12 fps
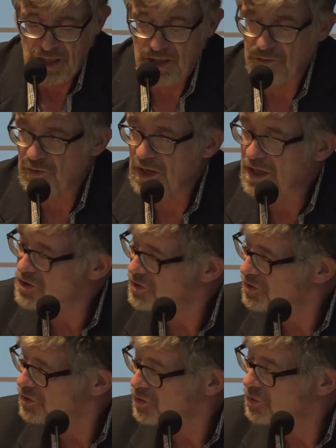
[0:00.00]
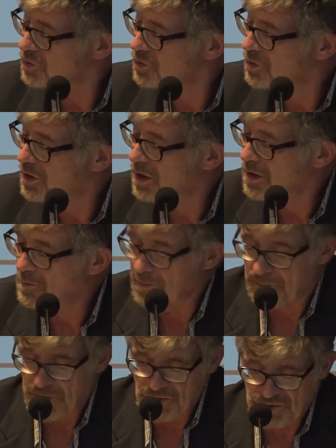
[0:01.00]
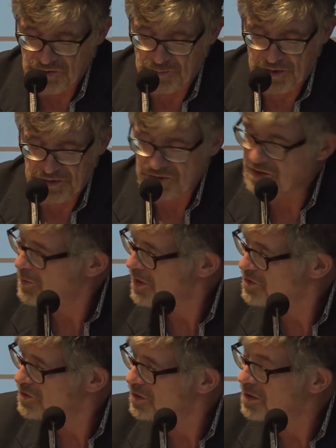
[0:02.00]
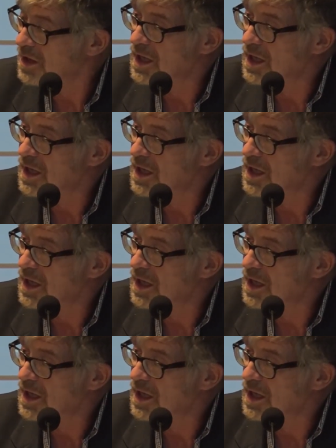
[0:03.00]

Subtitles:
in relation to patients' participation.